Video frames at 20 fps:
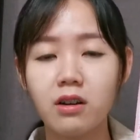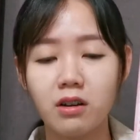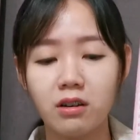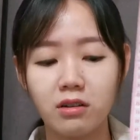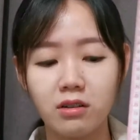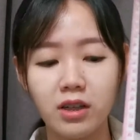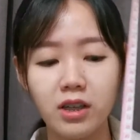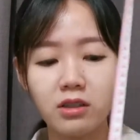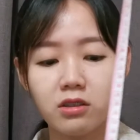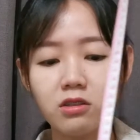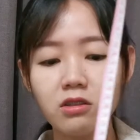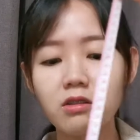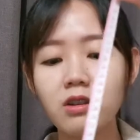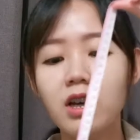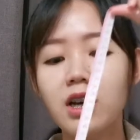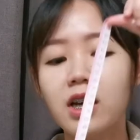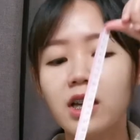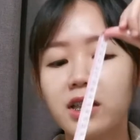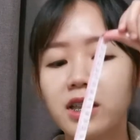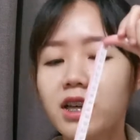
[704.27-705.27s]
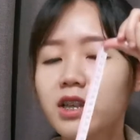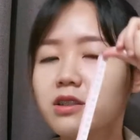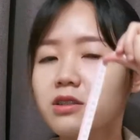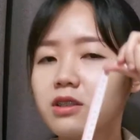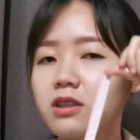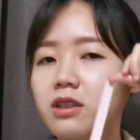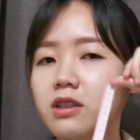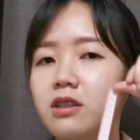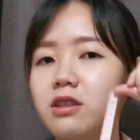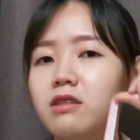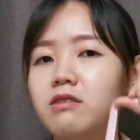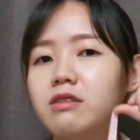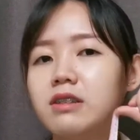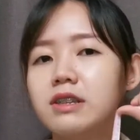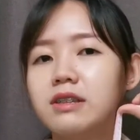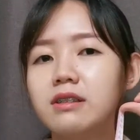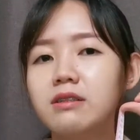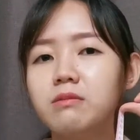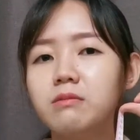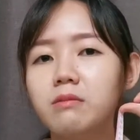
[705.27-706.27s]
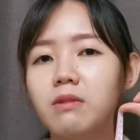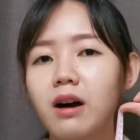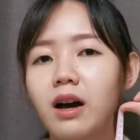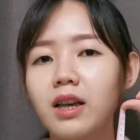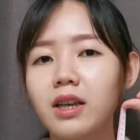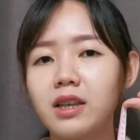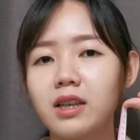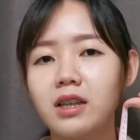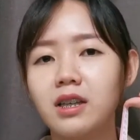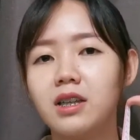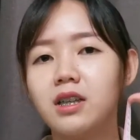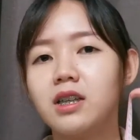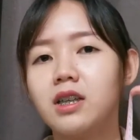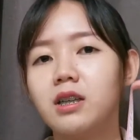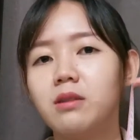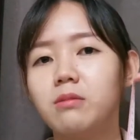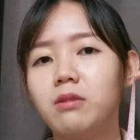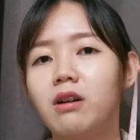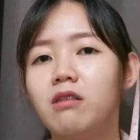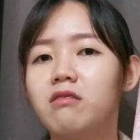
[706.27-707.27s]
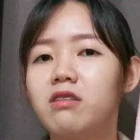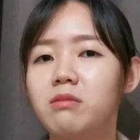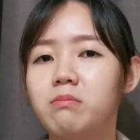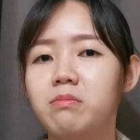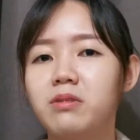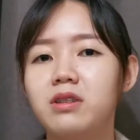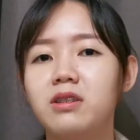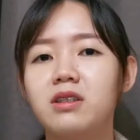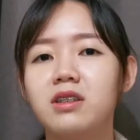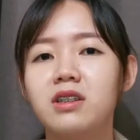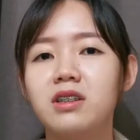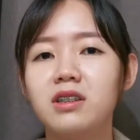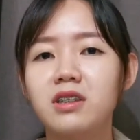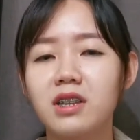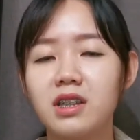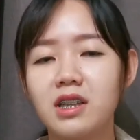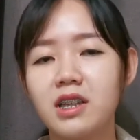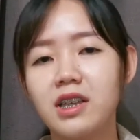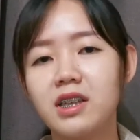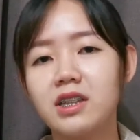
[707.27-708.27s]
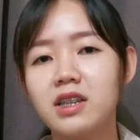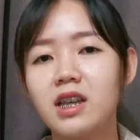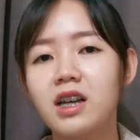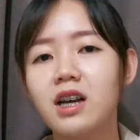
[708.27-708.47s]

Okay, so that's the reason why he keep on repeating this